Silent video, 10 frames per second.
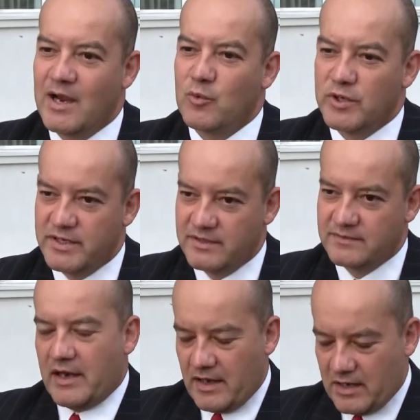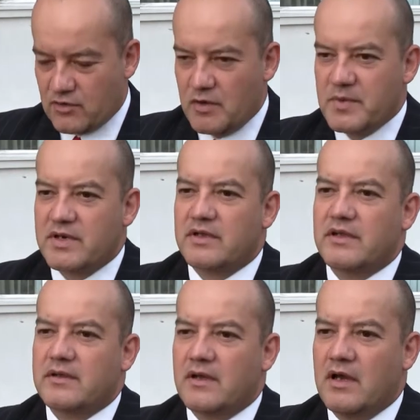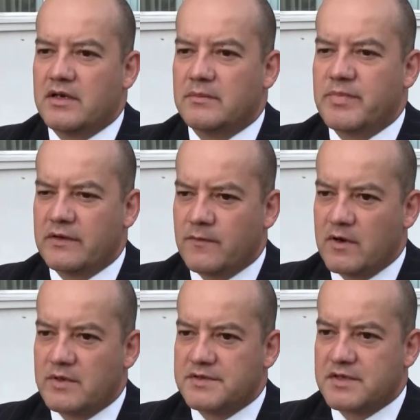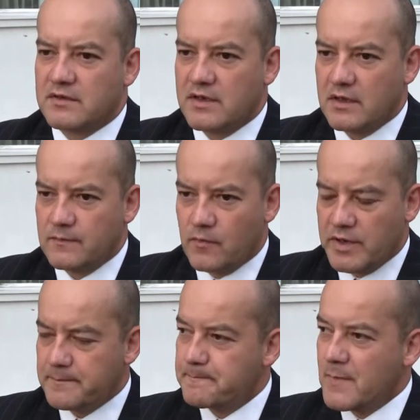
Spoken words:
I would. I grew up on a pig farm in Southern California,